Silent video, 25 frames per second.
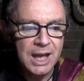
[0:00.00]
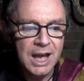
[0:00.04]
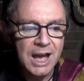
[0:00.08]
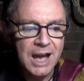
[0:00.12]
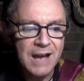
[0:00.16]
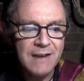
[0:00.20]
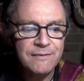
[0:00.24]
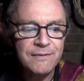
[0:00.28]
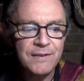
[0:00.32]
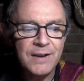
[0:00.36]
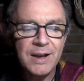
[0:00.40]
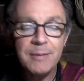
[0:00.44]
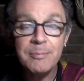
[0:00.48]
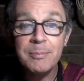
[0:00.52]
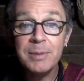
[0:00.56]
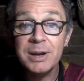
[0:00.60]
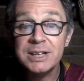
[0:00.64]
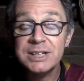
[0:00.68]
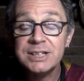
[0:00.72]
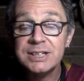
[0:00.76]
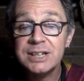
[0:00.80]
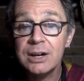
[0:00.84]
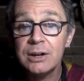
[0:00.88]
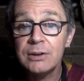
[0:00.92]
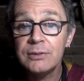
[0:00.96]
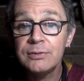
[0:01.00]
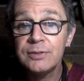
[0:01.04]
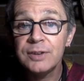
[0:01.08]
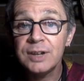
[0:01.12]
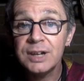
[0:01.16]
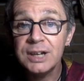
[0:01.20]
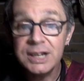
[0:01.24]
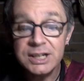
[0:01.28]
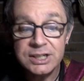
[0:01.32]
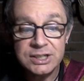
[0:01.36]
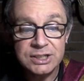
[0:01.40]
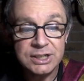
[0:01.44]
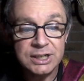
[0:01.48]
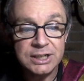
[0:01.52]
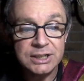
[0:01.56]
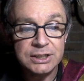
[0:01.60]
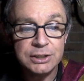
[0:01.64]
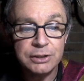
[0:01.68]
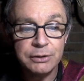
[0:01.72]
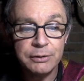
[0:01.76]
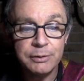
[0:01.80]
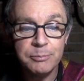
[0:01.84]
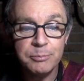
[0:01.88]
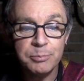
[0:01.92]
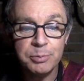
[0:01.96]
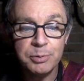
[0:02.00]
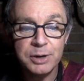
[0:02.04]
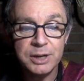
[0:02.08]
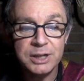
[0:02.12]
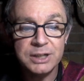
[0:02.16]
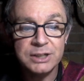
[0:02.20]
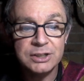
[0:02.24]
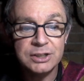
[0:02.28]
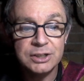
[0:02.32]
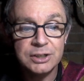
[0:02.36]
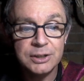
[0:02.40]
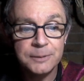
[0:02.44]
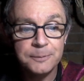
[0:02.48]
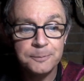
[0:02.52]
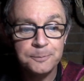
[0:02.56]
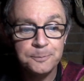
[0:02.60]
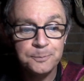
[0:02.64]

I found myself listening to him preach